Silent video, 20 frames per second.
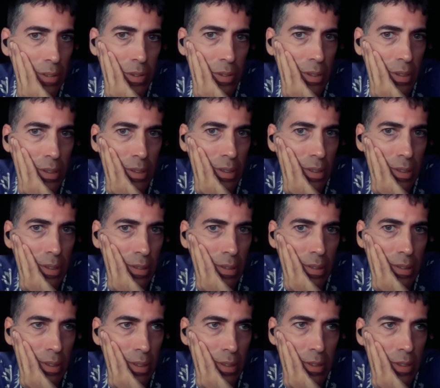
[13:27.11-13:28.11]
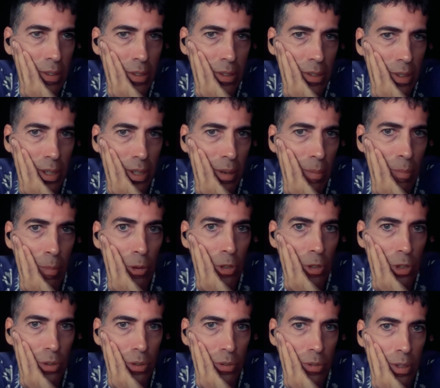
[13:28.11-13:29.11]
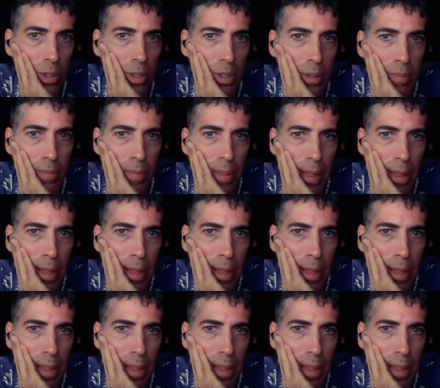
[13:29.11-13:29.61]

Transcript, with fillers: They're just it's, it's just a commercial, really.